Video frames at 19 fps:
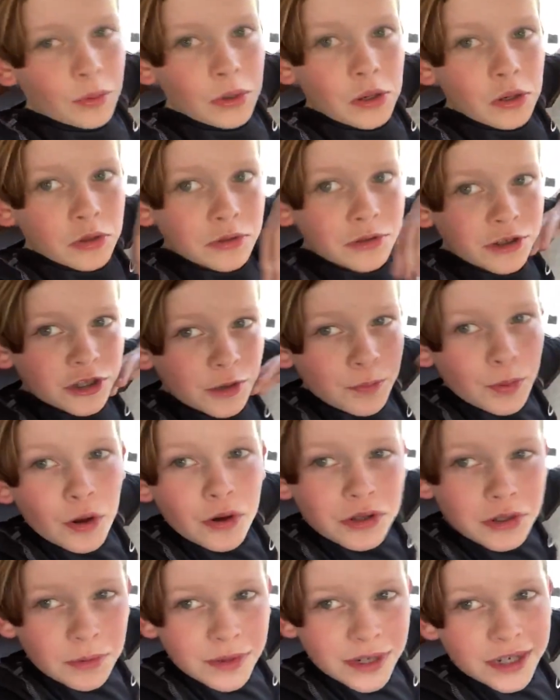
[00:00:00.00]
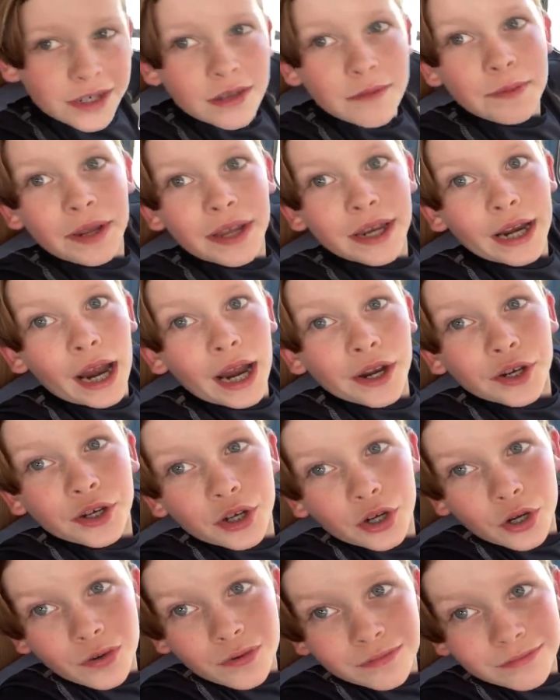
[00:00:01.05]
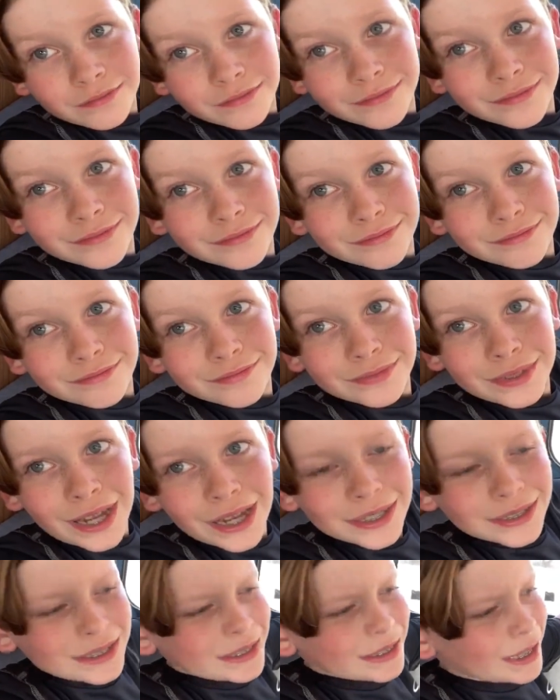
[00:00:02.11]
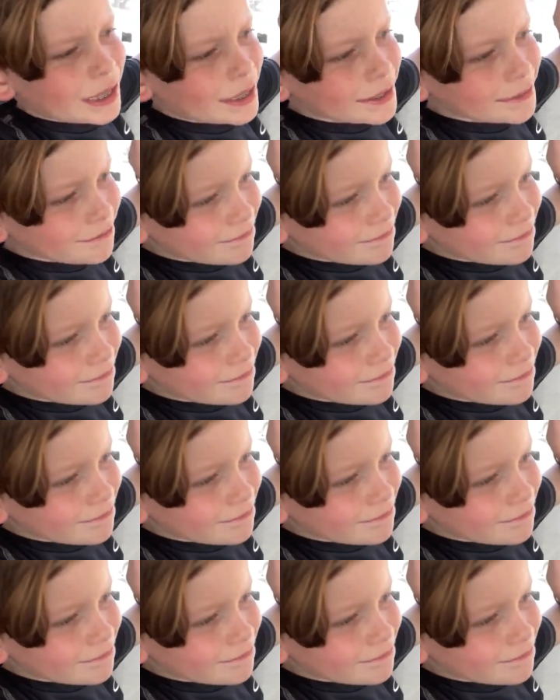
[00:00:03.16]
were supposed to be sleeping in Idaho last night,